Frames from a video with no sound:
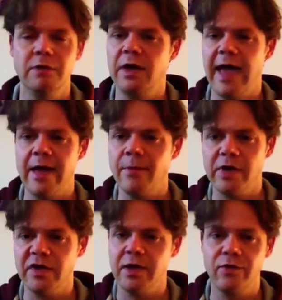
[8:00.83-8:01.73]
getting
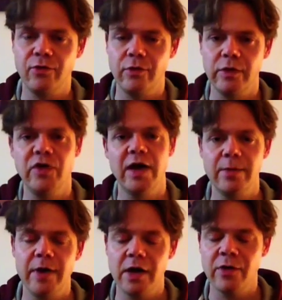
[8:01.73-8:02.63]
myself through the
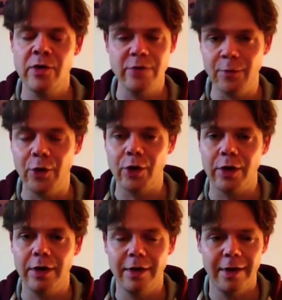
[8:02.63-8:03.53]
Charlie Parker Omnibook,
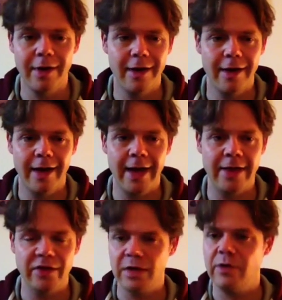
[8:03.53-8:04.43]

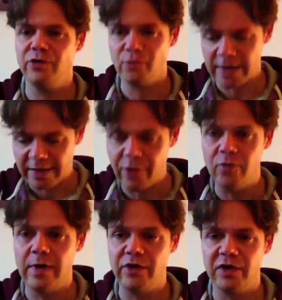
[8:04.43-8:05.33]
and so I was reading
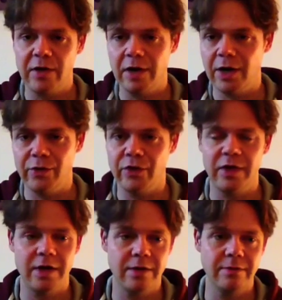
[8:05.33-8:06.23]
all those solos.
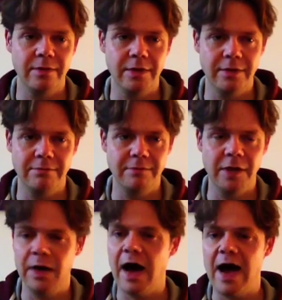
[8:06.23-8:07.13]
So,
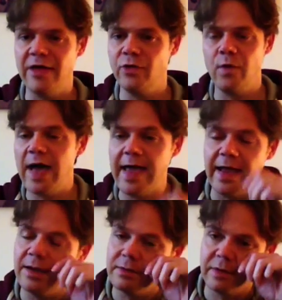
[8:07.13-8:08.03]
you know, either
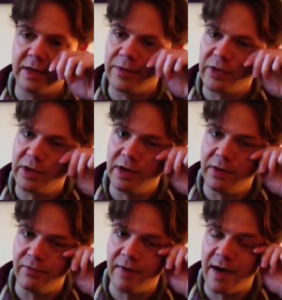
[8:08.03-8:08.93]
way is
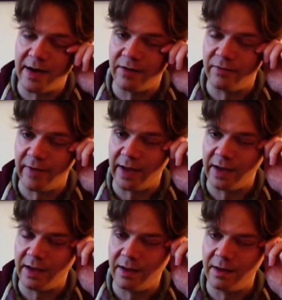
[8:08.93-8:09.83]
absolutely fine, I
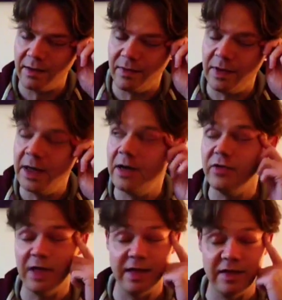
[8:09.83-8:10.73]
think. You know,
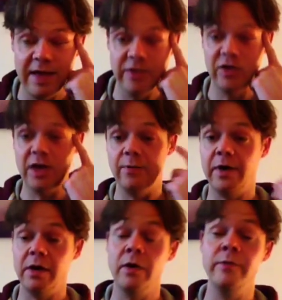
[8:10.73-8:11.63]
take the Charlie
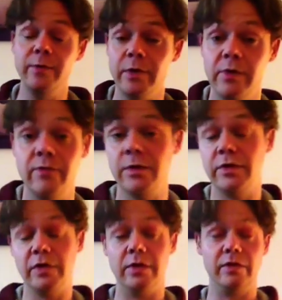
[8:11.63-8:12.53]
Parker Omnibook, for
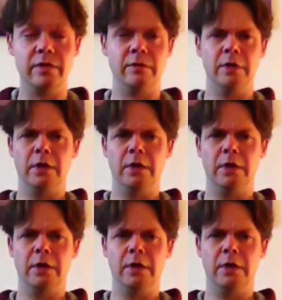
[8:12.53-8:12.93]
instance.